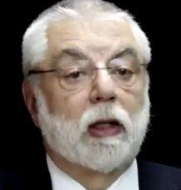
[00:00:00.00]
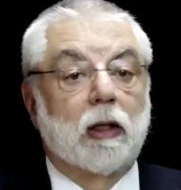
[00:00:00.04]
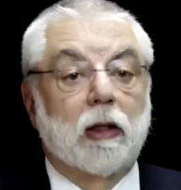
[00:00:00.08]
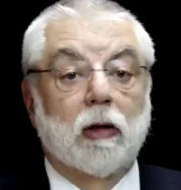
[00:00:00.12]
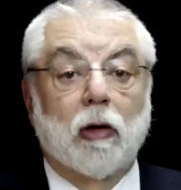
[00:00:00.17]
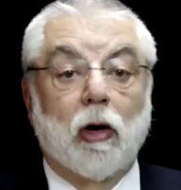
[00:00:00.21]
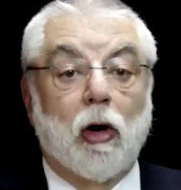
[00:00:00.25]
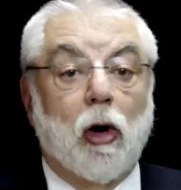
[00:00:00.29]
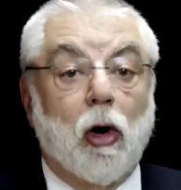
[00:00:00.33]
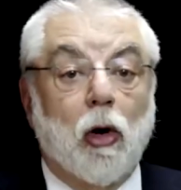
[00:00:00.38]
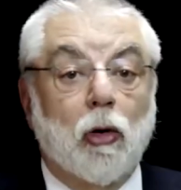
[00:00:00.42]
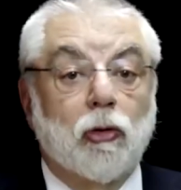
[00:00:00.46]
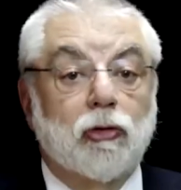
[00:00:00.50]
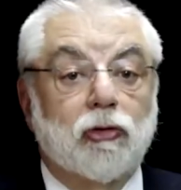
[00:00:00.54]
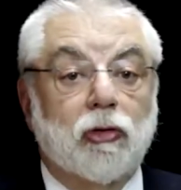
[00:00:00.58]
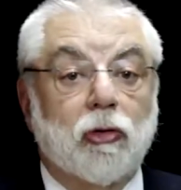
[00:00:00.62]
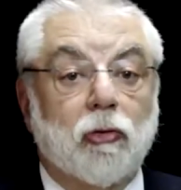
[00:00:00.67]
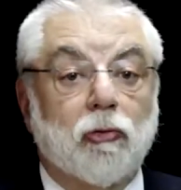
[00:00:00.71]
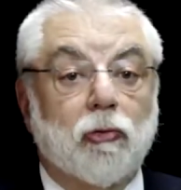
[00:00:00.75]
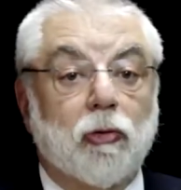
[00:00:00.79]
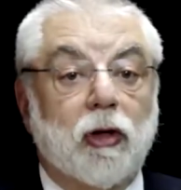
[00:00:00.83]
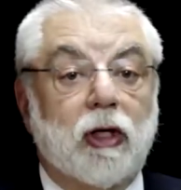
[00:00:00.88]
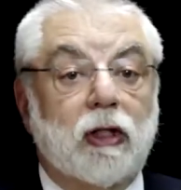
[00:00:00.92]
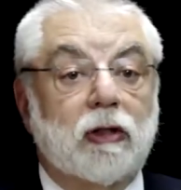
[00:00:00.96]
There are a host
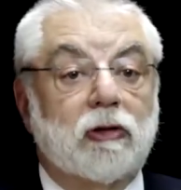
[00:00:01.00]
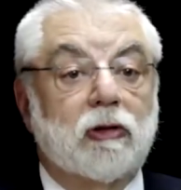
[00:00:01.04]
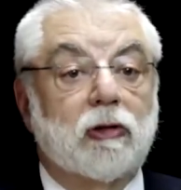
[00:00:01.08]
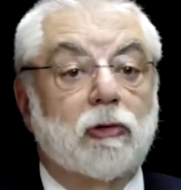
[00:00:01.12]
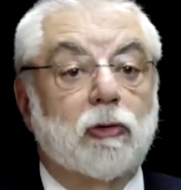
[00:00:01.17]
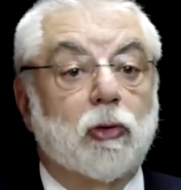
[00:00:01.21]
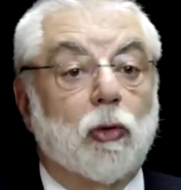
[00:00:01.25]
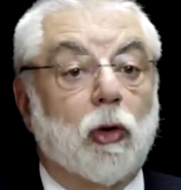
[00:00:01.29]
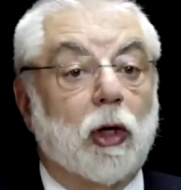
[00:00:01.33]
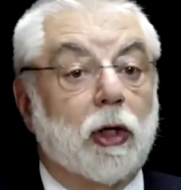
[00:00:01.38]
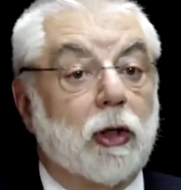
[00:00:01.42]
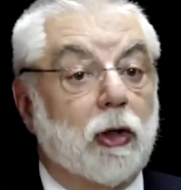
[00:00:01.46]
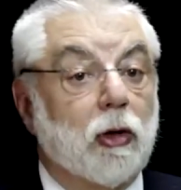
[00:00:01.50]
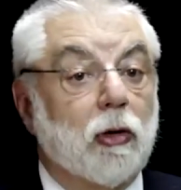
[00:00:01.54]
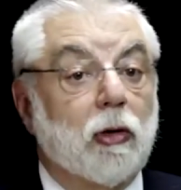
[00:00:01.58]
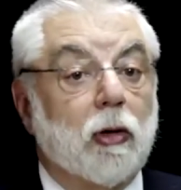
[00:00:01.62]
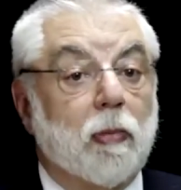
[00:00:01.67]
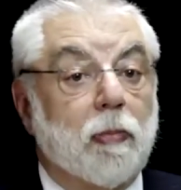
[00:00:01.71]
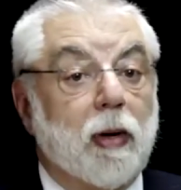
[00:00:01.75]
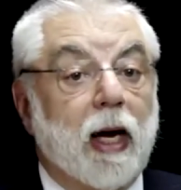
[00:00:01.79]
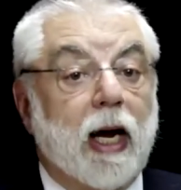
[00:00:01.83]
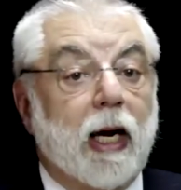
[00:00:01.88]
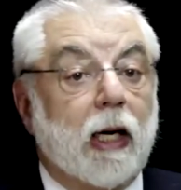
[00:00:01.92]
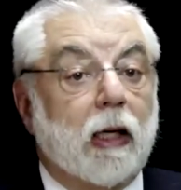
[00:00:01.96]
of reasons why you,
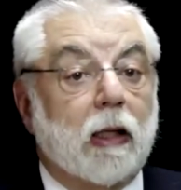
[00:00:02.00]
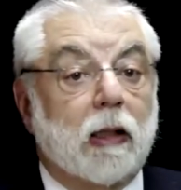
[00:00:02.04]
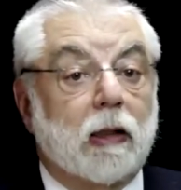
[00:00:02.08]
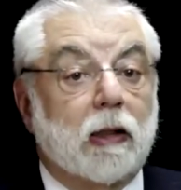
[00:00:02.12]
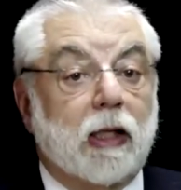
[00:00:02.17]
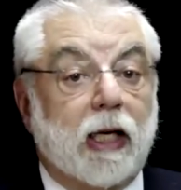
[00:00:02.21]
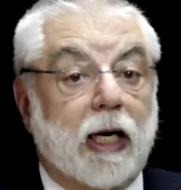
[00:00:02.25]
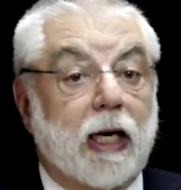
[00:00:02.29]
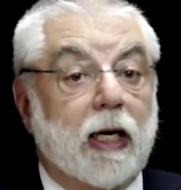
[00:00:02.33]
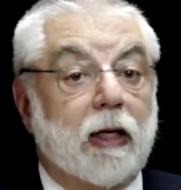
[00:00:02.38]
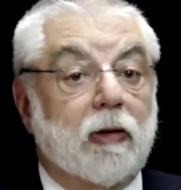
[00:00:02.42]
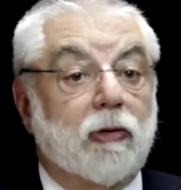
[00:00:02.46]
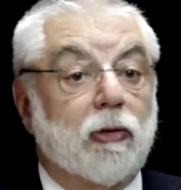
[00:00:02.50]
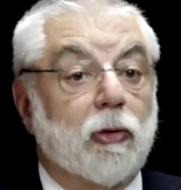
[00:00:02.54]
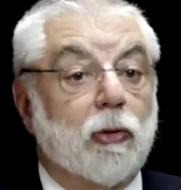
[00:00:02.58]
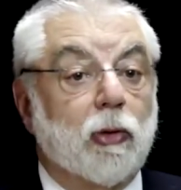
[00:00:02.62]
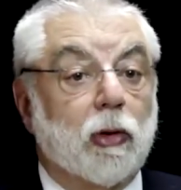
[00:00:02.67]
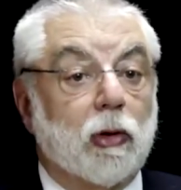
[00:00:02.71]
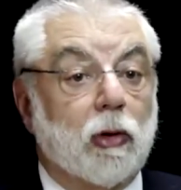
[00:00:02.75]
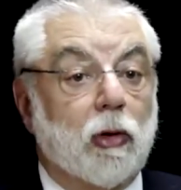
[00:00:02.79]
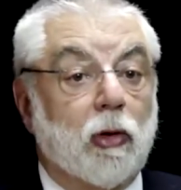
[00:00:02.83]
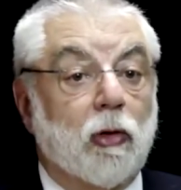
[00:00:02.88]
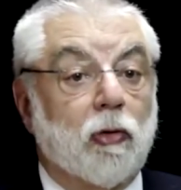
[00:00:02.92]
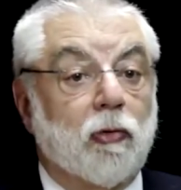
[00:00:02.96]
the banker, can't
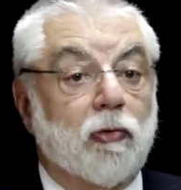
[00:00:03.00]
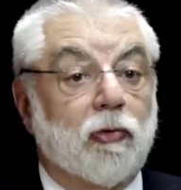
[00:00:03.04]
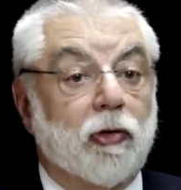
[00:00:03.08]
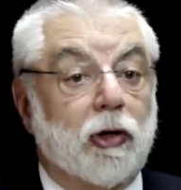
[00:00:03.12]
do a loan